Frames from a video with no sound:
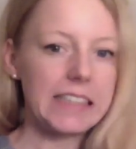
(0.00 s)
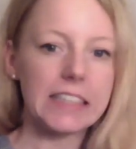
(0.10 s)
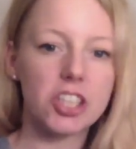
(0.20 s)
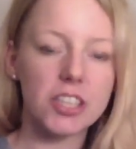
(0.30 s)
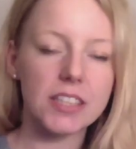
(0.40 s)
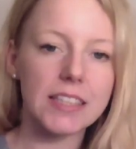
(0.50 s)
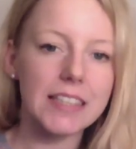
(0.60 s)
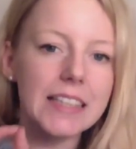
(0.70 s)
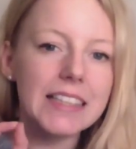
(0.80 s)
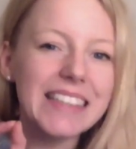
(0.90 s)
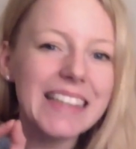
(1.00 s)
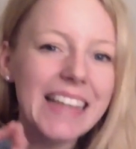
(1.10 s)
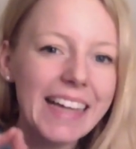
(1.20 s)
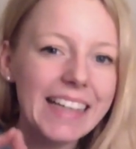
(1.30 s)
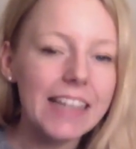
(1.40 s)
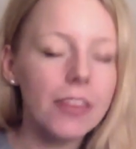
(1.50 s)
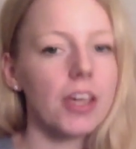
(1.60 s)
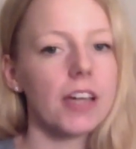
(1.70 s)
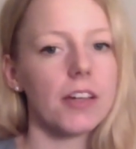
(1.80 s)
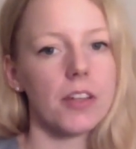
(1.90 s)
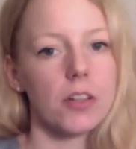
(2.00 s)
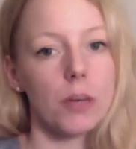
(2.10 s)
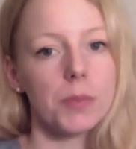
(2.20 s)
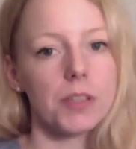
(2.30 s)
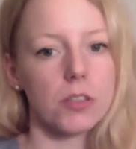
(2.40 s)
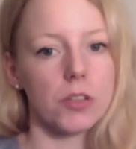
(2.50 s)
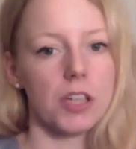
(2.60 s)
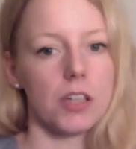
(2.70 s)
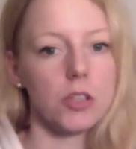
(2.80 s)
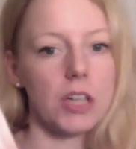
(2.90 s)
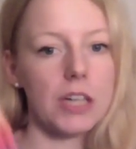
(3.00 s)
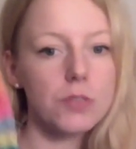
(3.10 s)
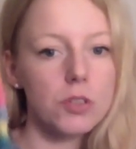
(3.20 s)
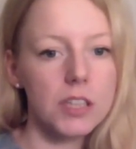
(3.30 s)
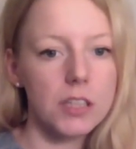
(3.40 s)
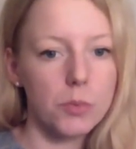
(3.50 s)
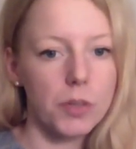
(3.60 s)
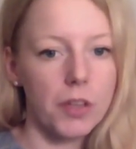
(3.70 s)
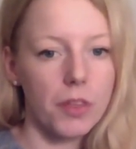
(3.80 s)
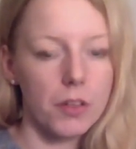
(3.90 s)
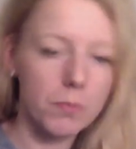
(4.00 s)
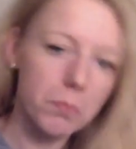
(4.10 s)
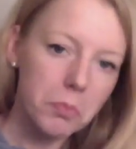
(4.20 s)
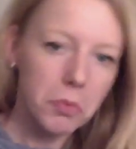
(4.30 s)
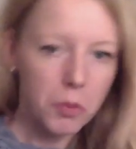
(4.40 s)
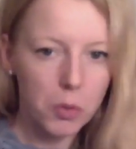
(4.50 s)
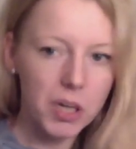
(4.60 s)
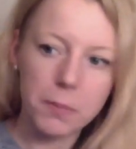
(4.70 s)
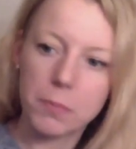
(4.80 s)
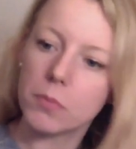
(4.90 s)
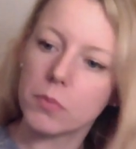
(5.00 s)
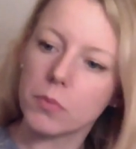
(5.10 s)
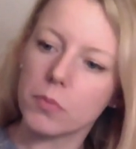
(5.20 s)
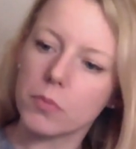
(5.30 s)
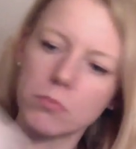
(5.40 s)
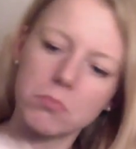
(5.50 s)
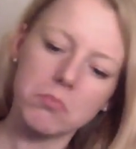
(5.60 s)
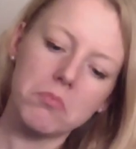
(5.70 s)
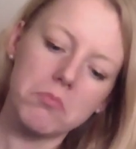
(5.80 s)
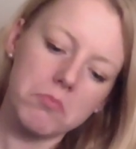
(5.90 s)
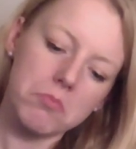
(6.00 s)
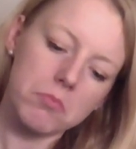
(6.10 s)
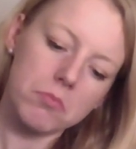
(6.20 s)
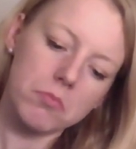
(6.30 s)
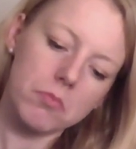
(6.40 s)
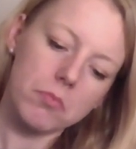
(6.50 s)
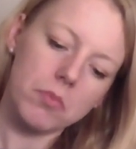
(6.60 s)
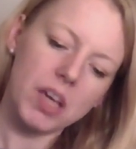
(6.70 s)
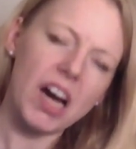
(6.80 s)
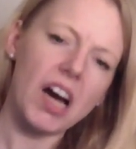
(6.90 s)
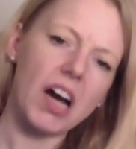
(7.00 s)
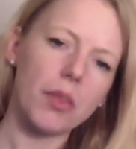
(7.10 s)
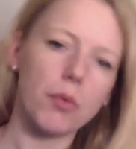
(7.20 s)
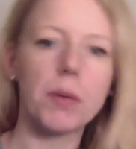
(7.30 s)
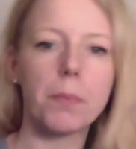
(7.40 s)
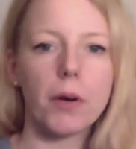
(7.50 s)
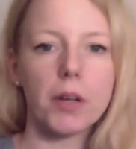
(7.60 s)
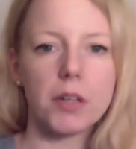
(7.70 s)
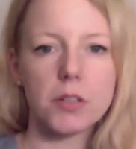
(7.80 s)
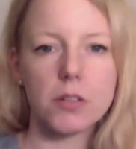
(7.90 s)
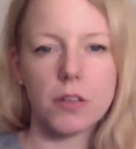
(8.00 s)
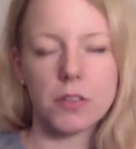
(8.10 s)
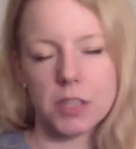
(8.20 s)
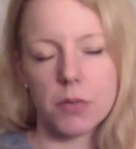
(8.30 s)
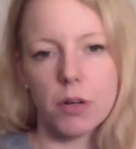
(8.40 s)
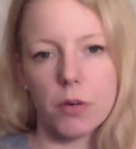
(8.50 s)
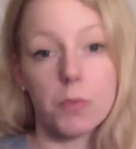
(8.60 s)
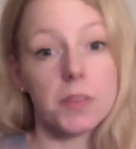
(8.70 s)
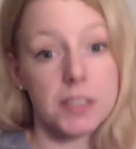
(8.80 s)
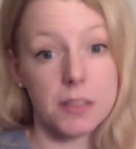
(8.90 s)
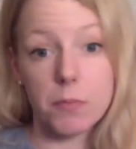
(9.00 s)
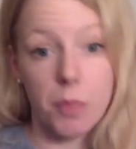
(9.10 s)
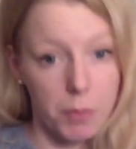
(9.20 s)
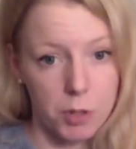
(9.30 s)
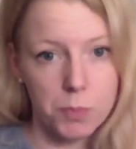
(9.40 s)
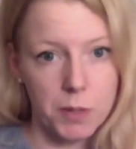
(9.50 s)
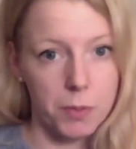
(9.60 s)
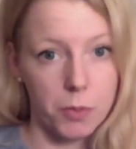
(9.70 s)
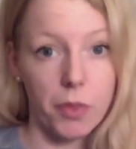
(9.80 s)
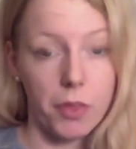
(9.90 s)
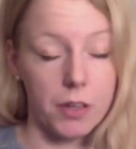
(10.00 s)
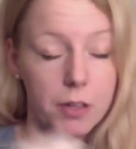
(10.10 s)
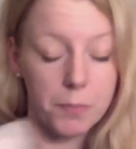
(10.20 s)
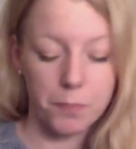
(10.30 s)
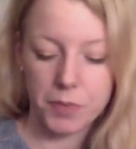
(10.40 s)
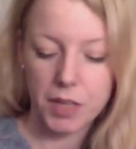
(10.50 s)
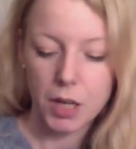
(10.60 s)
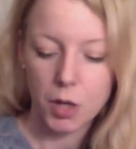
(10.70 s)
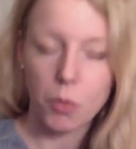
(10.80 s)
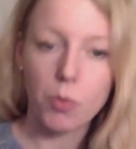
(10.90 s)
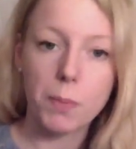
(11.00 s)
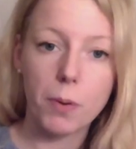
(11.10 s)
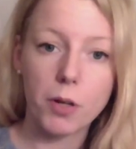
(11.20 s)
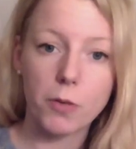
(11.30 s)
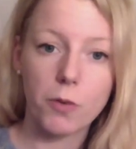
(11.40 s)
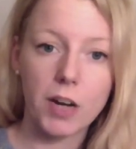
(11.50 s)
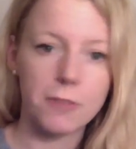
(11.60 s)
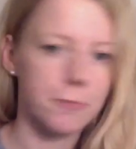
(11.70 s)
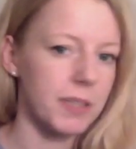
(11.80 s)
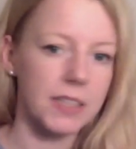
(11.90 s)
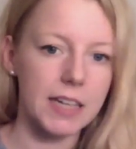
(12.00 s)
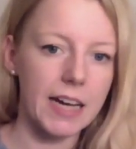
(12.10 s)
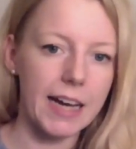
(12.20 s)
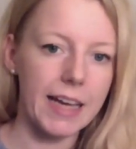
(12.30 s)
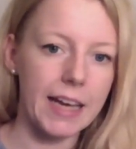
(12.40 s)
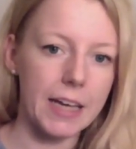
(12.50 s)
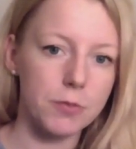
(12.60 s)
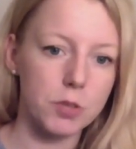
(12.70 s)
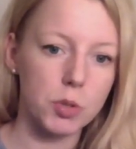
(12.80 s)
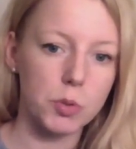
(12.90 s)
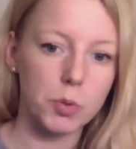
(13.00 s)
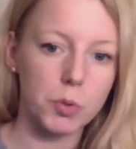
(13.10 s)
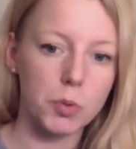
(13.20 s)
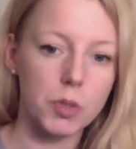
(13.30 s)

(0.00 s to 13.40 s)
Just a slightly thicker than normal sock yarn. You have to knit it with 3.0. The most people with 3.5, but I have to.